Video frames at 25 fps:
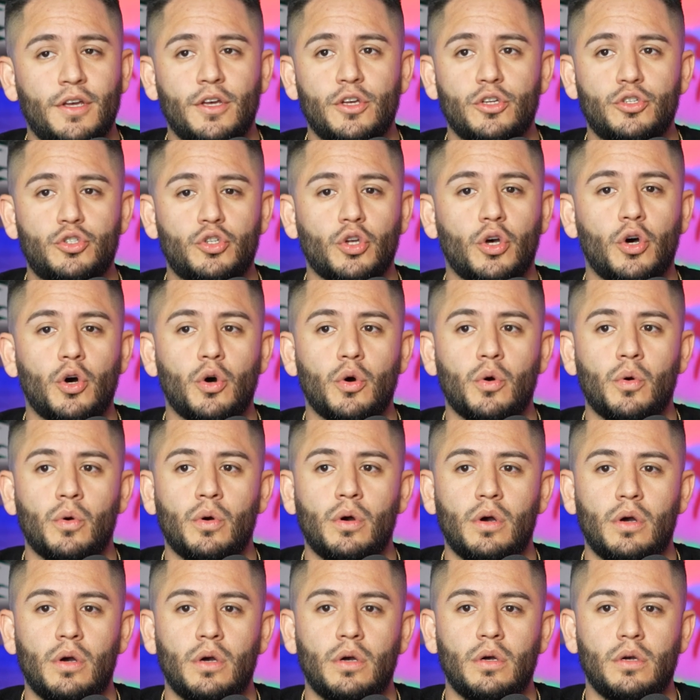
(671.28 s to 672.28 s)
So
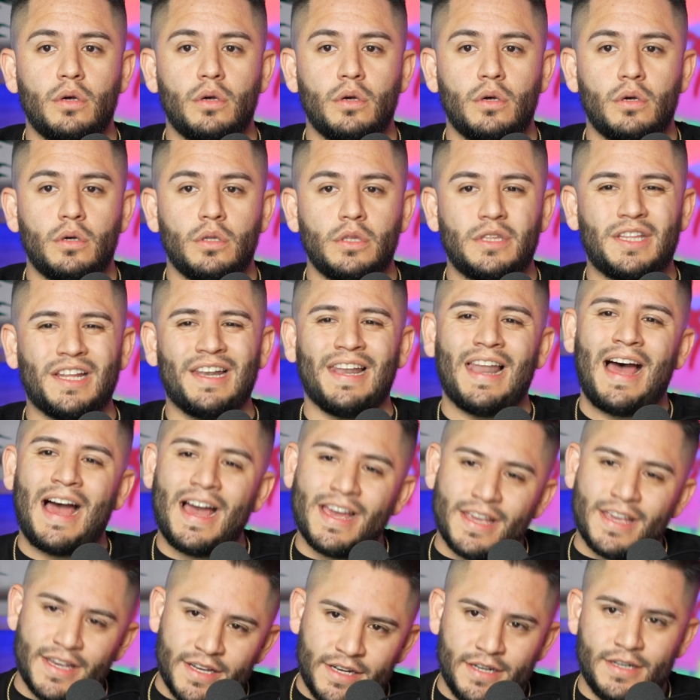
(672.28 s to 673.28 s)
the
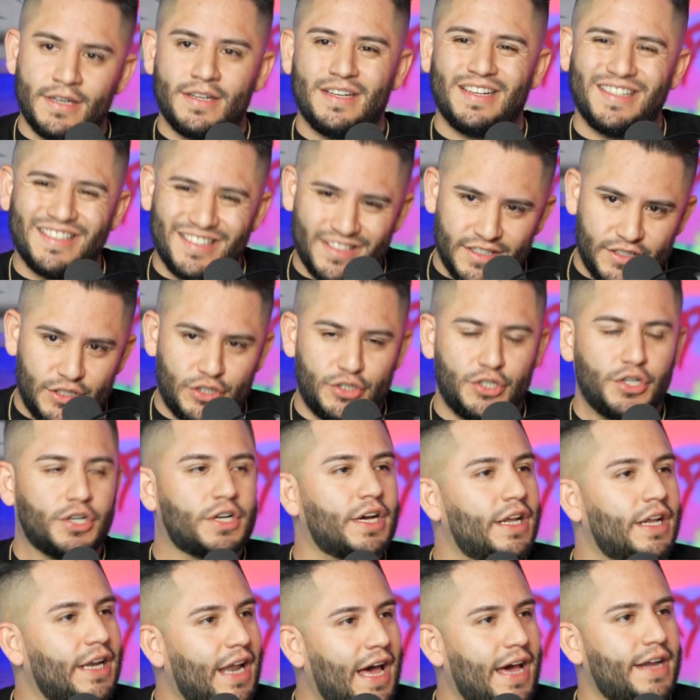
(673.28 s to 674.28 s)
lion took a
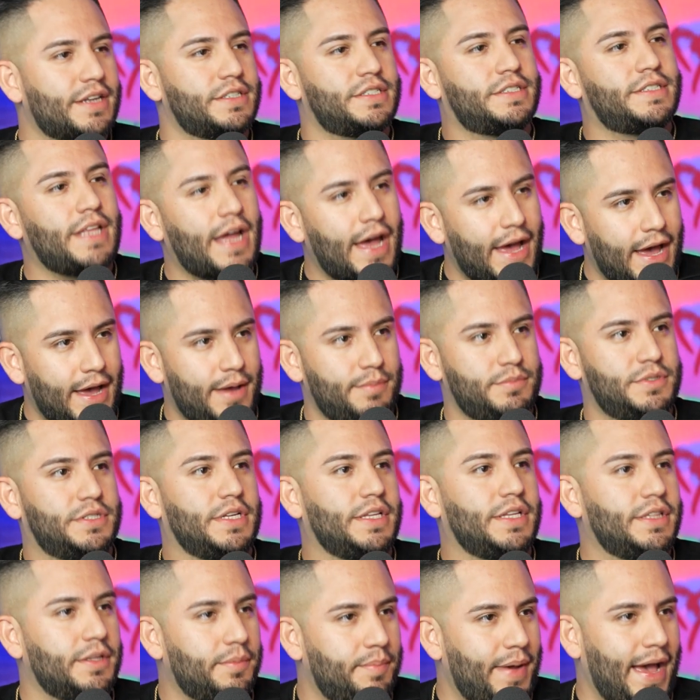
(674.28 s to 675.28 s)
lot of stabs in
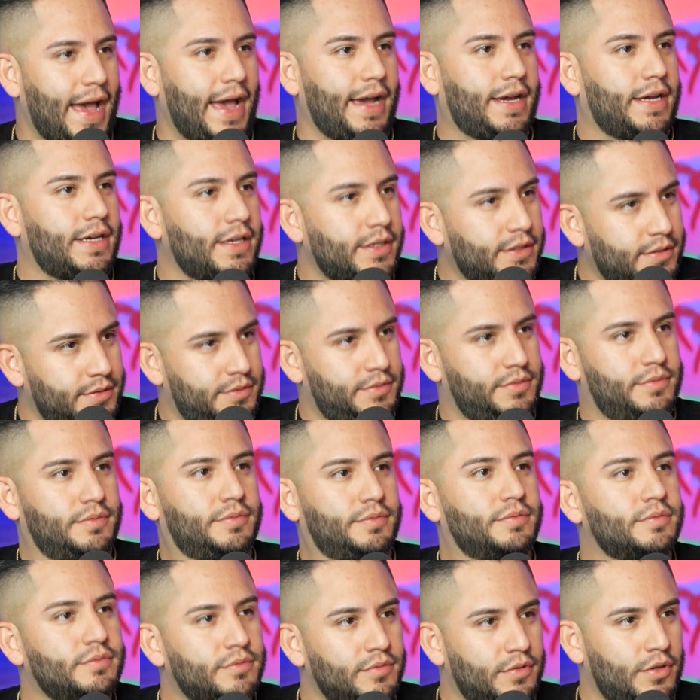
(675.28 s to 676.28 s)
the back,
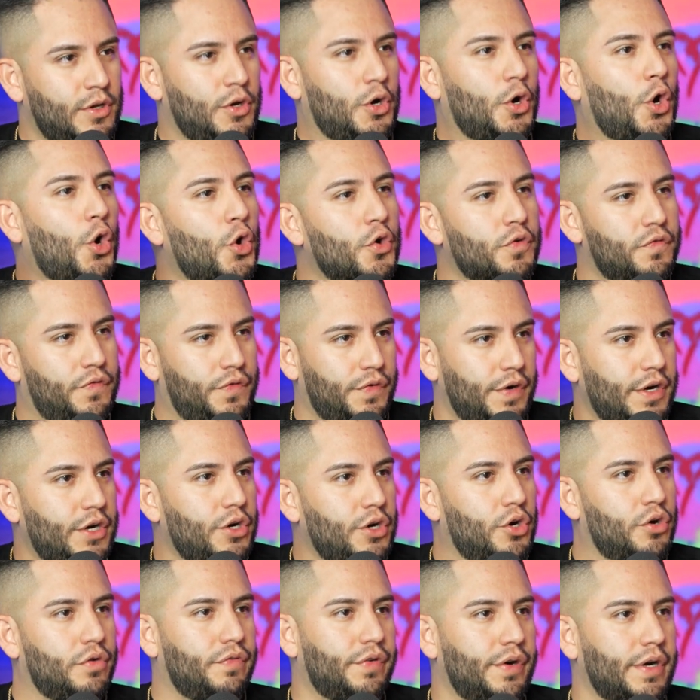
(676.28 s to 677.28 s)
over and
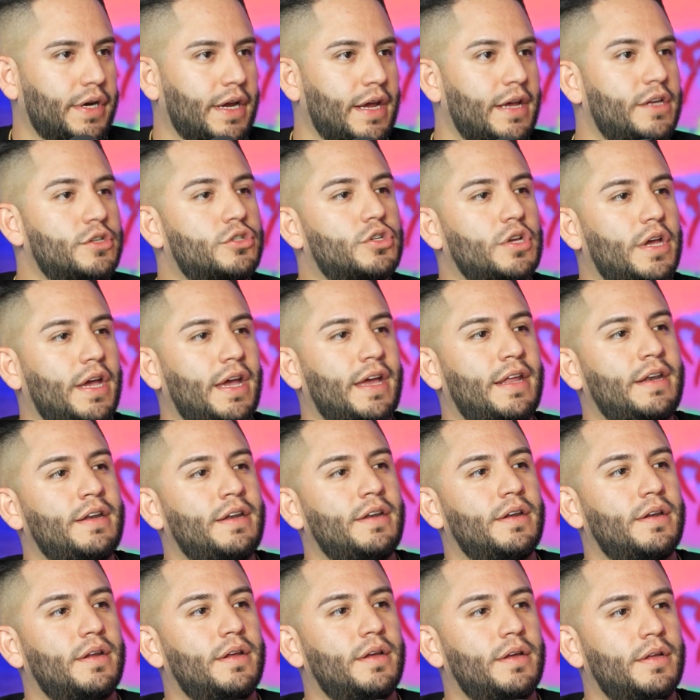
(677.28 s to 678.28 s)
over again. And
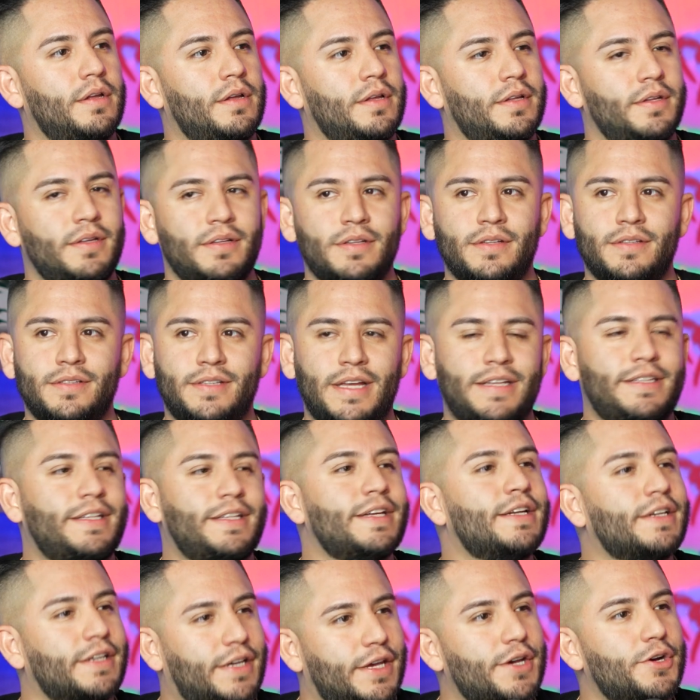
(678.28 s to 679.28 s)
they
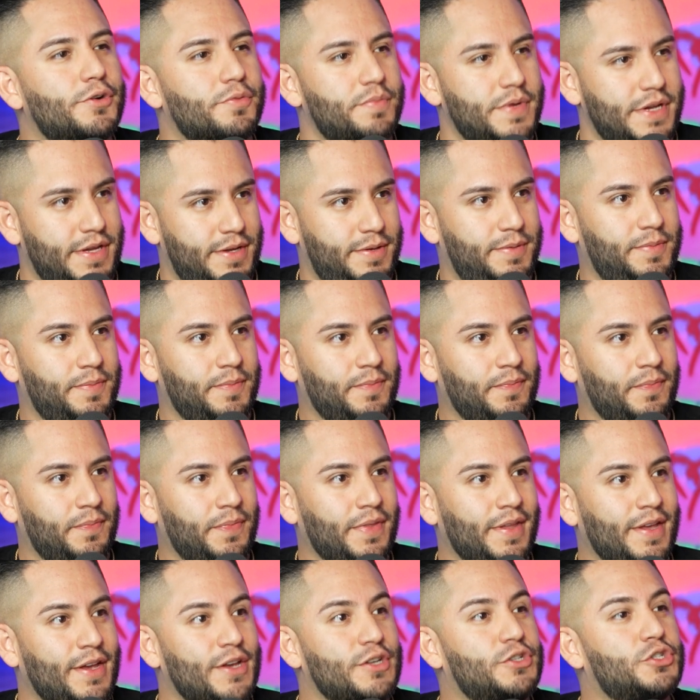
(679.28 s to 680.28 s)
didn't kill me.
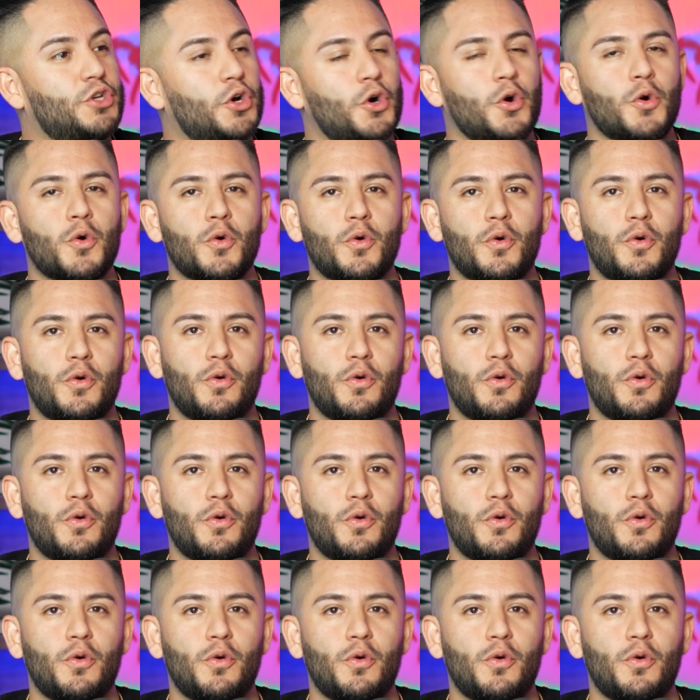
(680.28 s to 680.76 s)
So